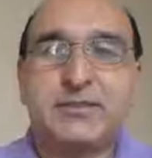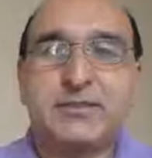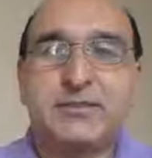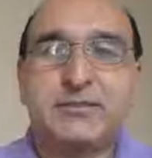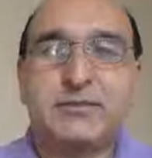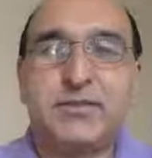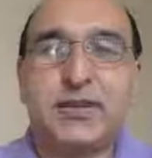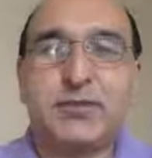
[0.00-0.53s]

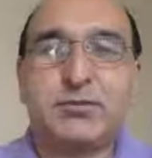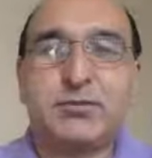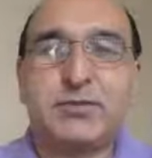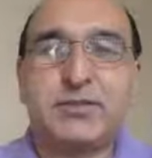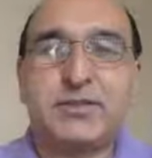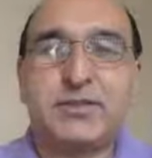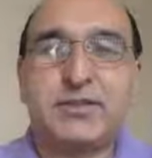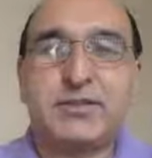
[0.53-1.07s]

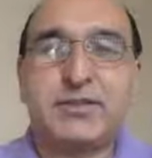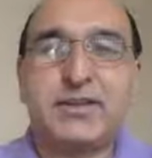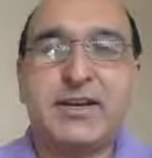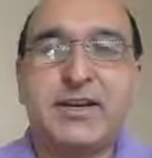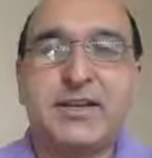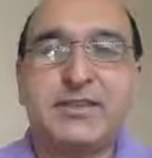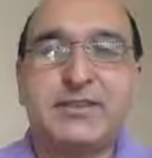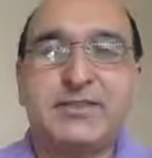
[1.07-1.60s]
Farooq,
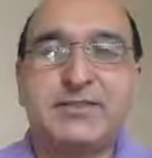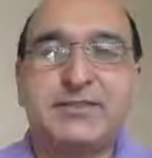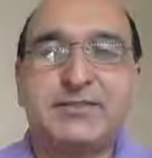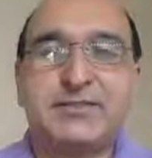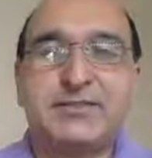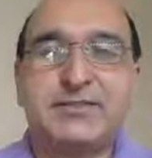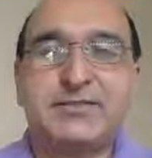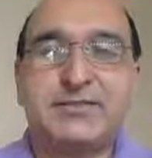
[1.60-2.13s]
yeah.
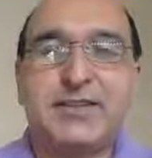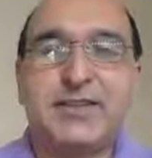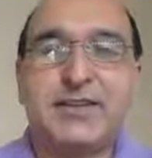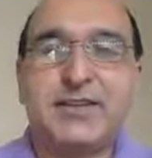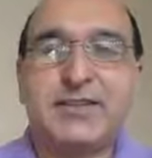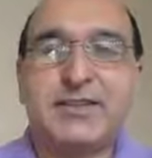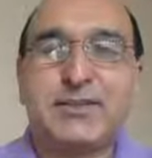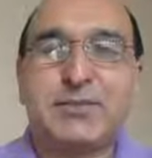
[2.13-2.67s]

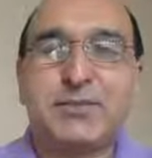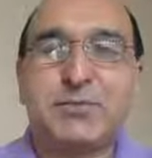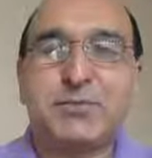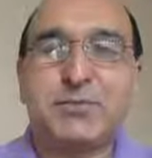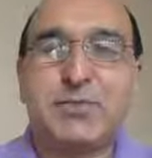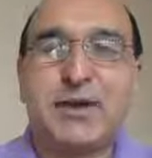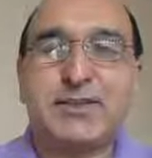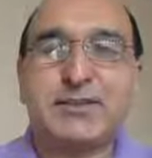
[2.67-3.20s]

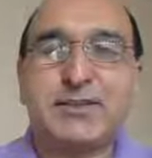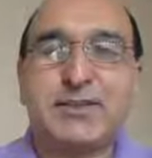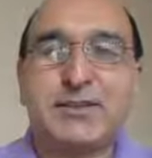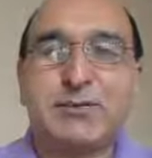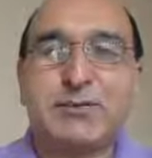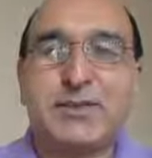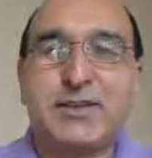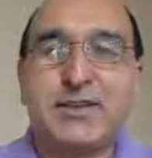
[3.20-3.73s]
Usman
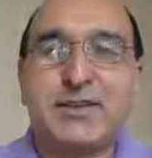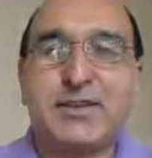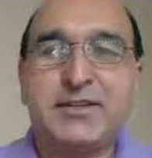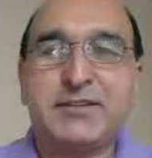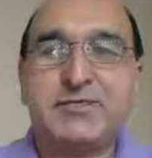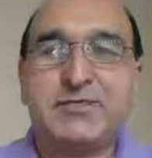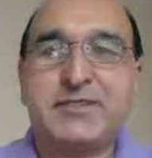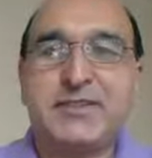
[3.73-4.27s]
Saduzai,
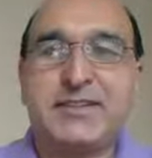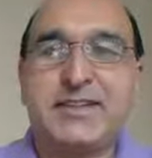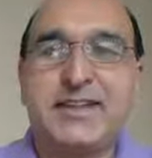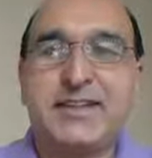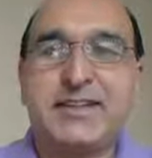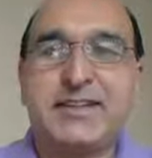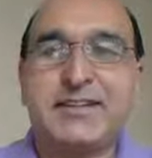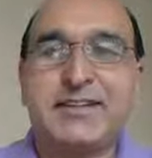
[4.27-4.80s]

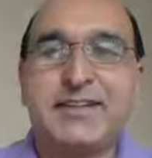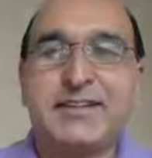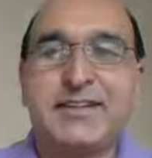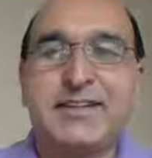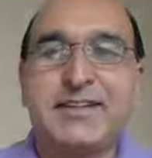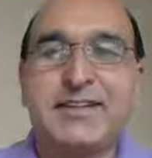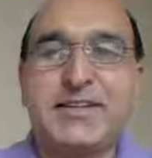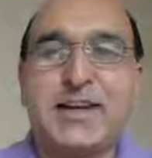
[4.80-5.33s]
critical
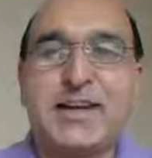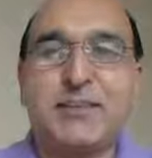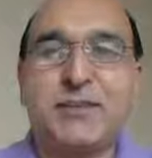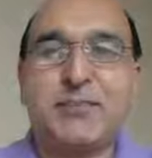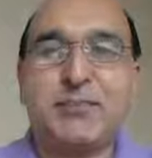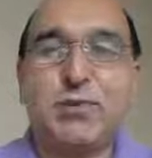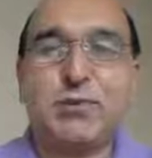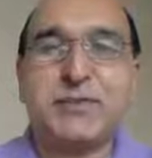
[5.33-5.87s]
thinking, creative
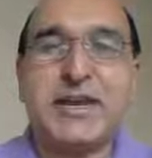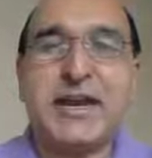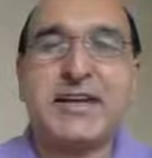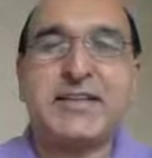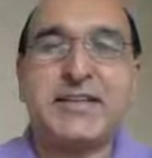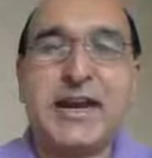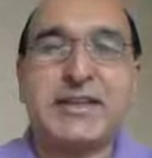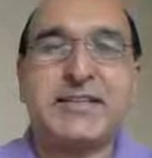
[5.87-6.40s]
approach,
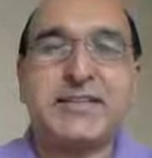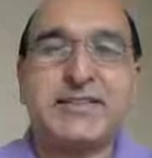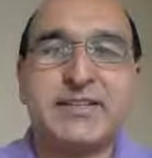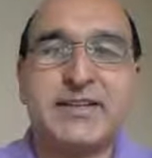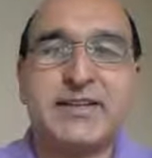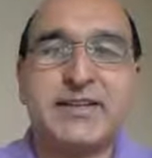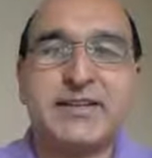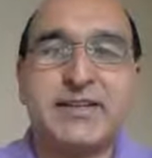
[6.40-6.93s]
and writing
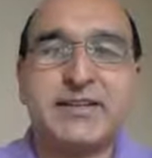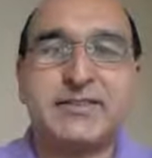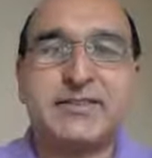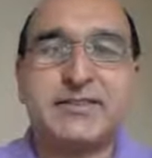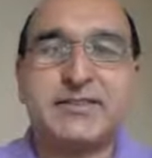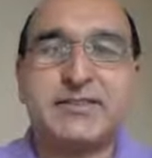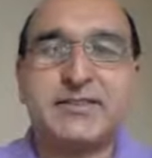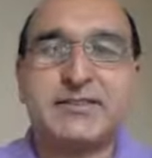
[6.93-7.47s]
skill.
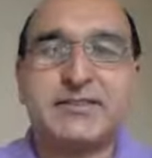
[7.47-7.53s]
Yes.